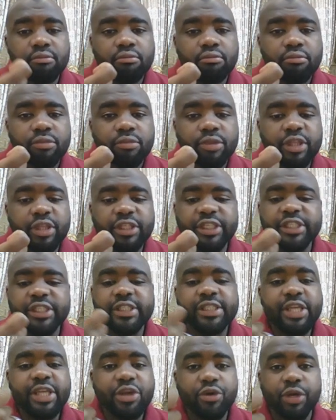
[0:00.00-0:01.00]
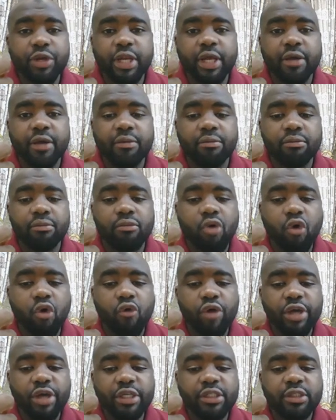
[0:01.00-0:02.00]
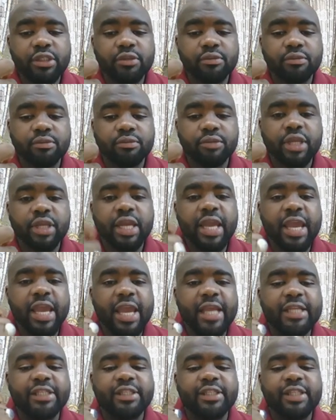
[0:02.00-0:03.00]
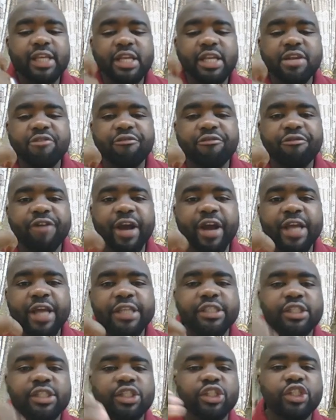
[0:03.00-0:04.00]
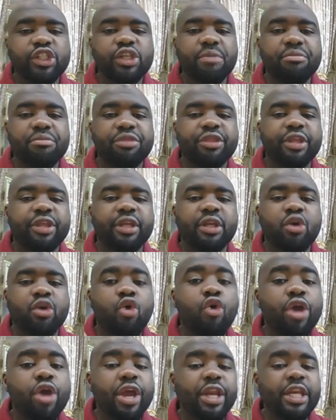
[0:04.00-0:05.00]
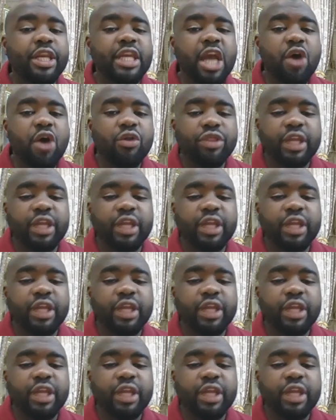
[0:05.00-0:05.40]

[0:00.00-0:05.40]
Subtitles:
is singular, all right? It signifies something or a noun that